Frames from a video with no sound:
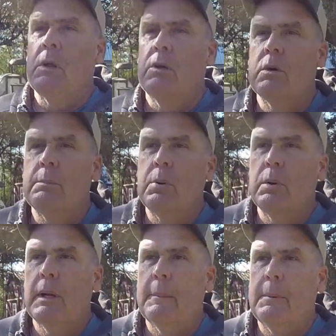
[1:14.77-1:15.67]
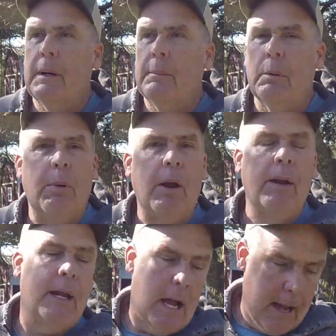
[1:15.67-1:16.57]
you can pull up
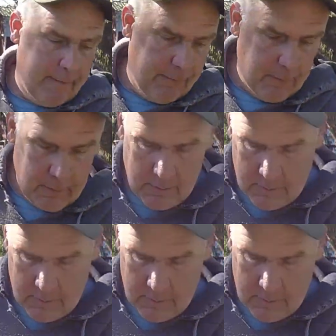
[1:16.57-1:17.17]
preparing a hive for